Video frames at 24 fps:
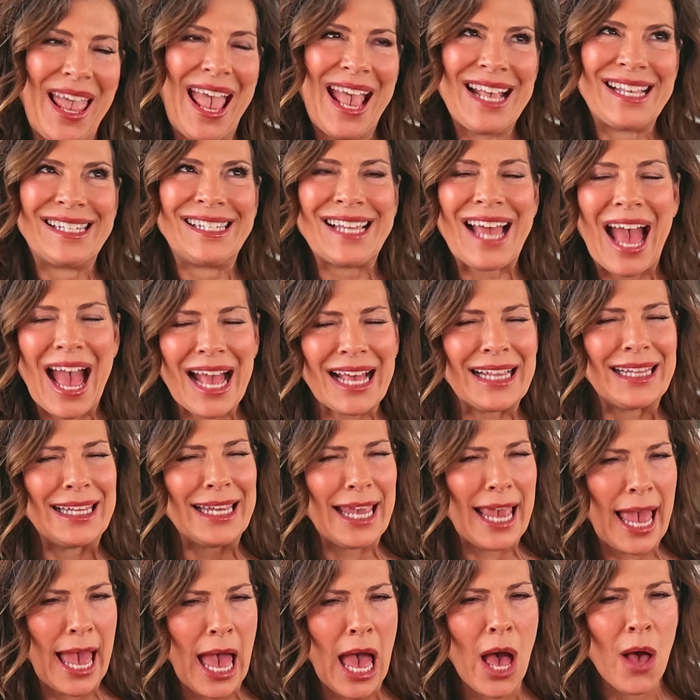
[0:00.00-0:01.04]

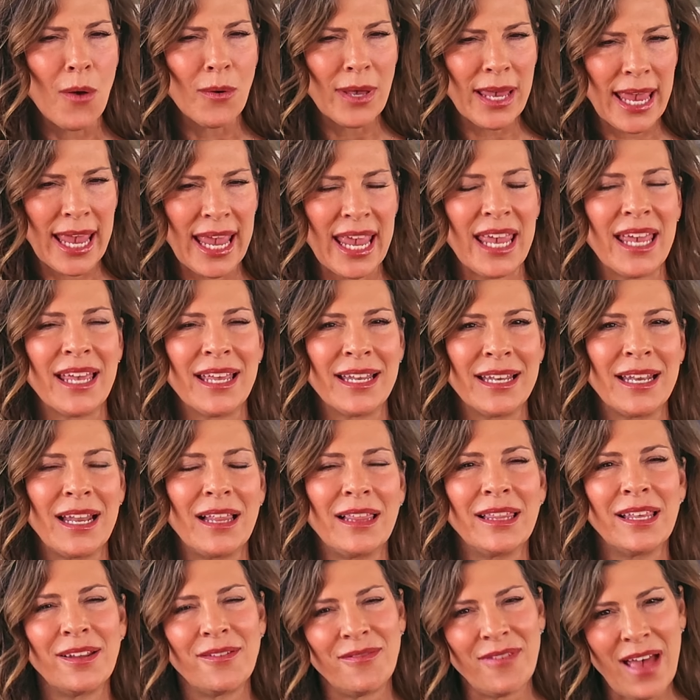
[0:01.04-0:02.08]
Exactly how can
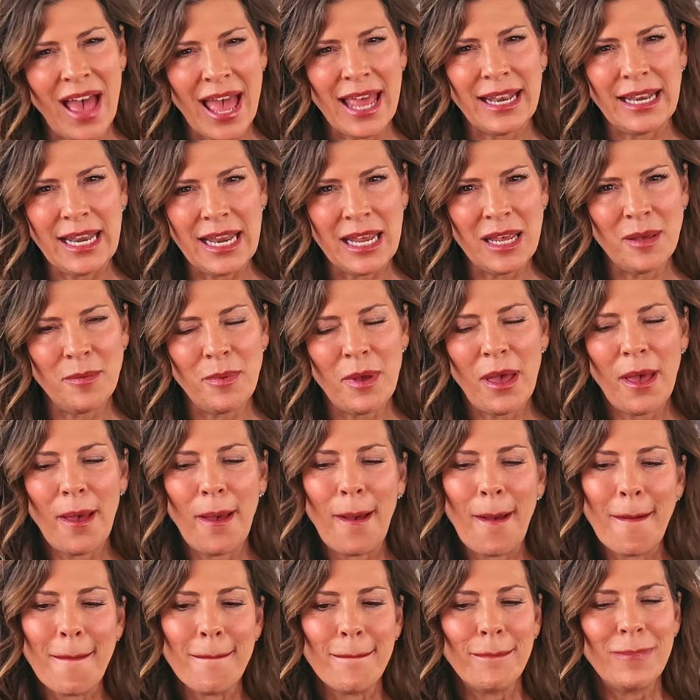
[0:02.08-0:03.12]
Lenvatinib
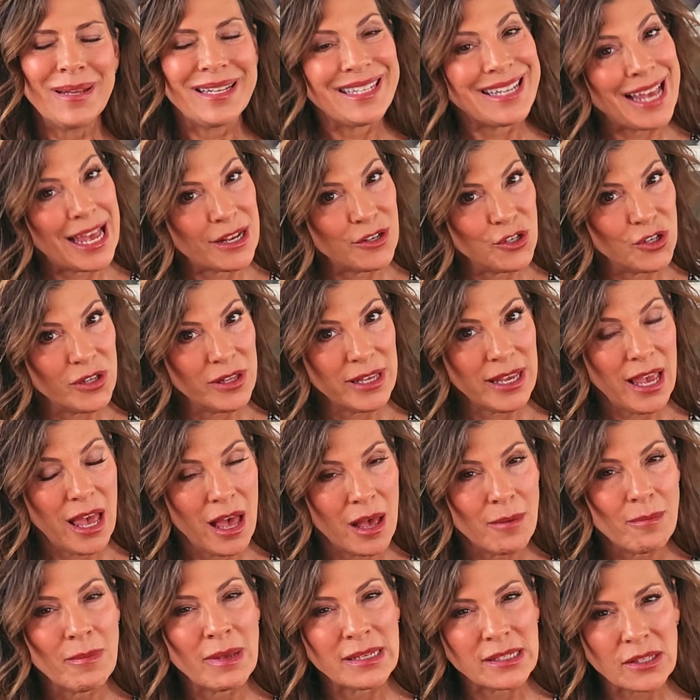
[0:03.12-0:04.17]
potentially
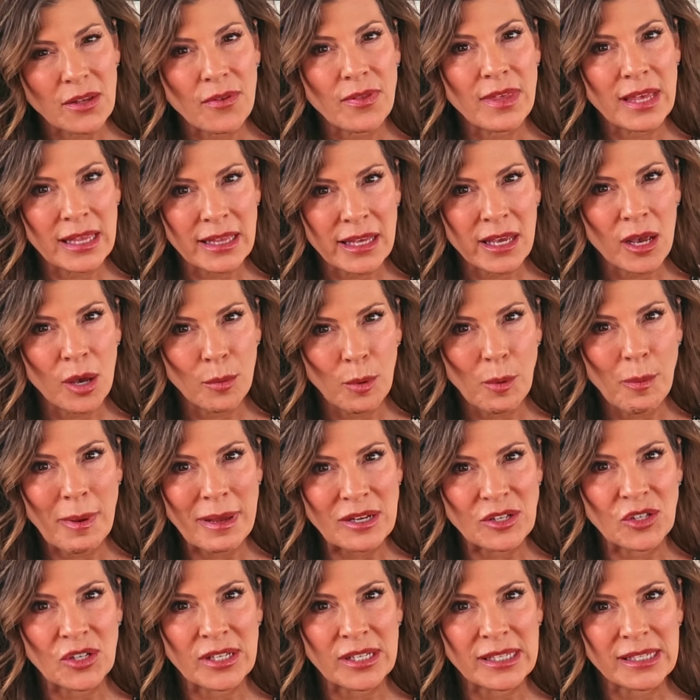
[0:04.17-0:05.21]
help mesothelioma
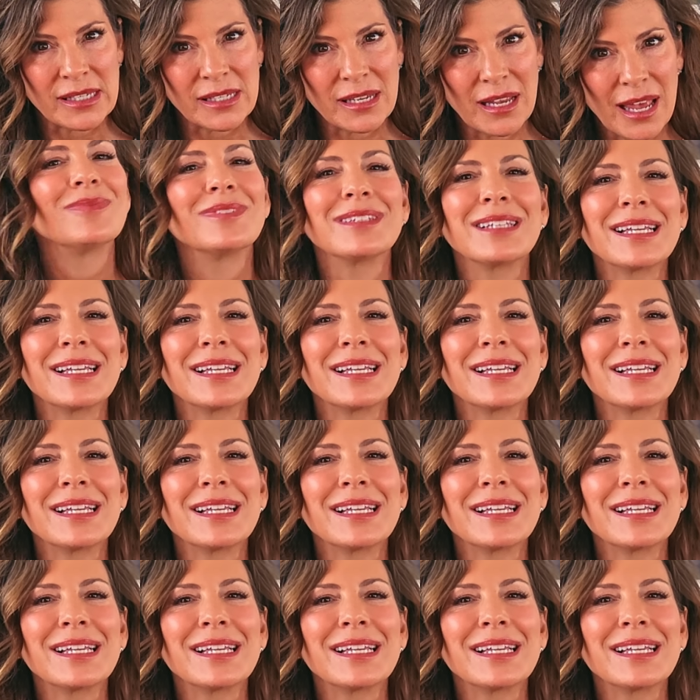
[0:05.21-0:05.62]
patients?